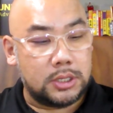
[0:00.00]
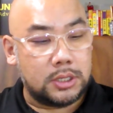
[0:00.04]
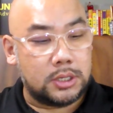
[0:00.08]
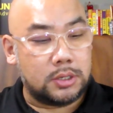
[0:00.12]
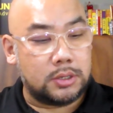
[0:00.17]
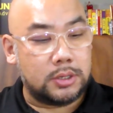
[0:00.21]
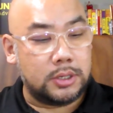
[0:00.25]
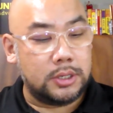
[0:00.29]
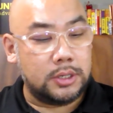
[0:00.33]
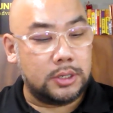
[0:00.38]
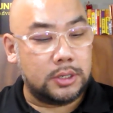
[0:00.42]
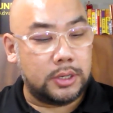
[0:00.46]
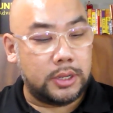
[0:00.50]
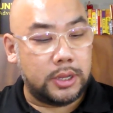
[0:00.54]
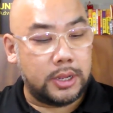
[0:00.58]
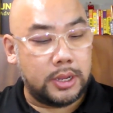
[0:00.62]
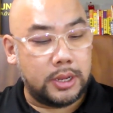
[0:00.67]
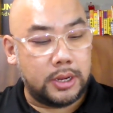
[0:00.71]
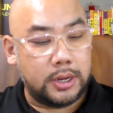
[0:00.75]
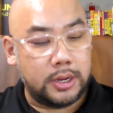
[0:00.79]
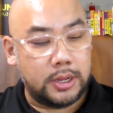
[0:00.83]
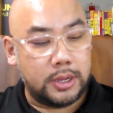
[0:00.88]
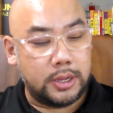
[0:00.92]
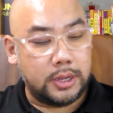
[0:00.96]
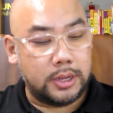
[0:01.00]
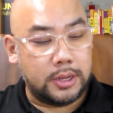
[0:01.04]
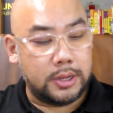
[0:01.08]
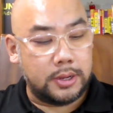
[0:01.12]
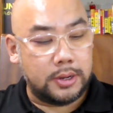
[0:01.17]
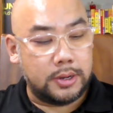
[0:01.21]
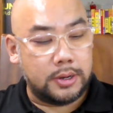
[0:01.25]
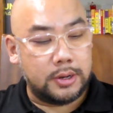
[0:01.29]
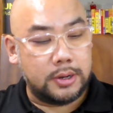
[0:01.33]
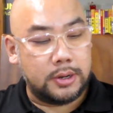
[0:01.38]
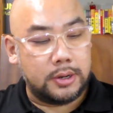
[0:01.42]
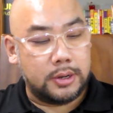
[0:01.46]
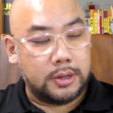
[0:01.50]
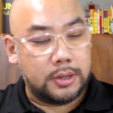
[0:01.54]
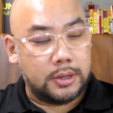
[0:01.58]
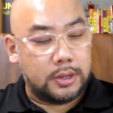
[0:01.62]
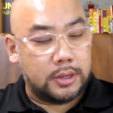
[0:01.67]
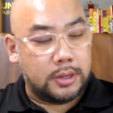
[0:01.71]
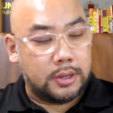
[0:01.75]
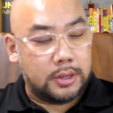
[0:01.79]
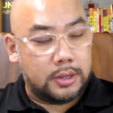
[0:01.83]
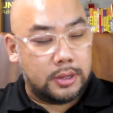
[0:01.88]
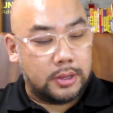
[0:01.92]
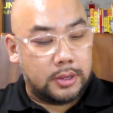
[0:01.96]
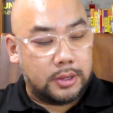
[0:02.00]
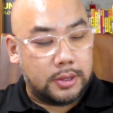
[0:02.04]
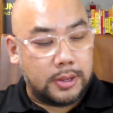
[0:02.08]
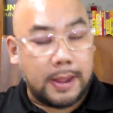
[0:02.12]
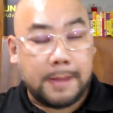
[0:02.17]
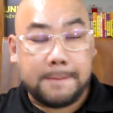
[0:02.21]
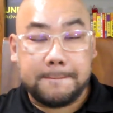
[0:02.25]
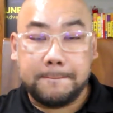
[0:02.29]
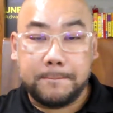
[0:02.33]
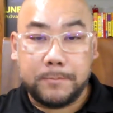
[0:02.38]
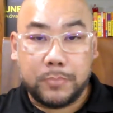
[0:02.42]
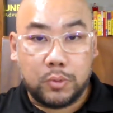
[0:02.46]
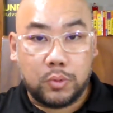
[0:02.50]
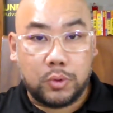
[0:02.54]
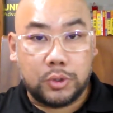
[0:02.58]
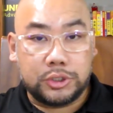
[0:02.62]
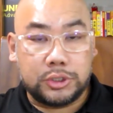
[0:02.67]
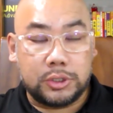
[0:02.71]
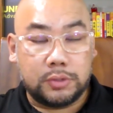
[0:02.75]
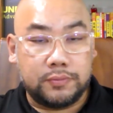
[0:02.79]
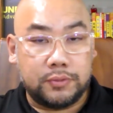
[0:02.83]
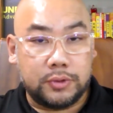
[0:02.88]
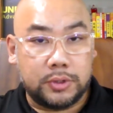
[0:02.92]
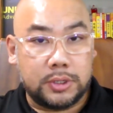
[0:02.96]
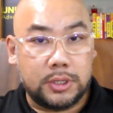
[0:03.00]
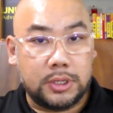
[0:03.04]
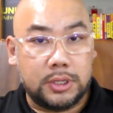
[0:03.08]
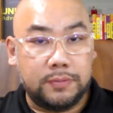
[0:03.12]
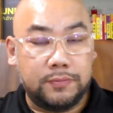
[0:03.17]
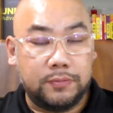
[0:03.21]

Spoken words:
All right, and yeah, watch out for your kidney.